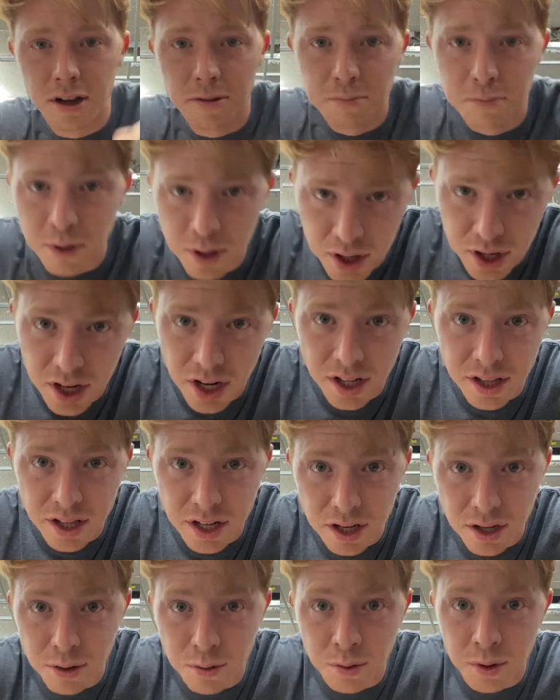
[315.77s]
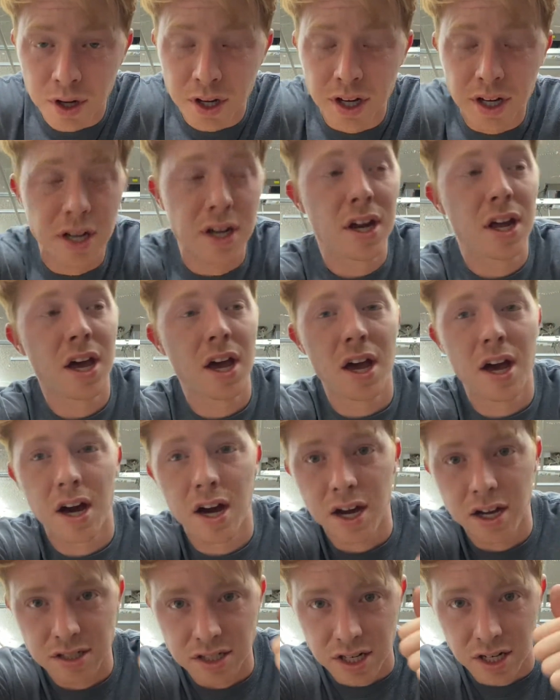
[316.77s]
put it on the new one.
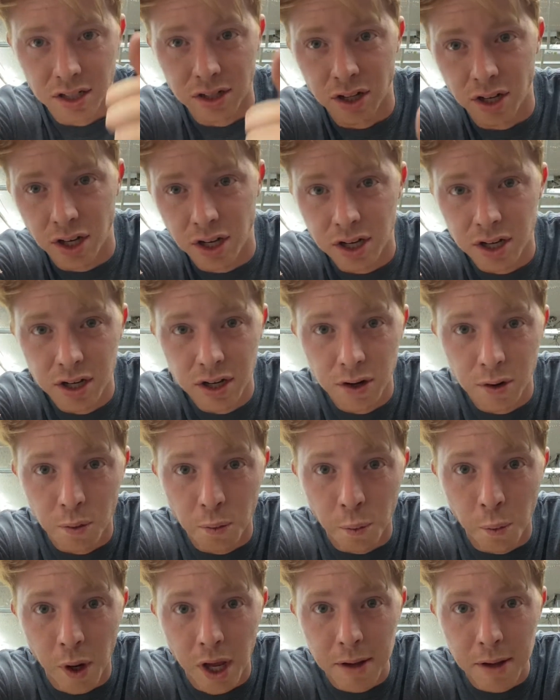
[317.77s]
It's gonna look way better.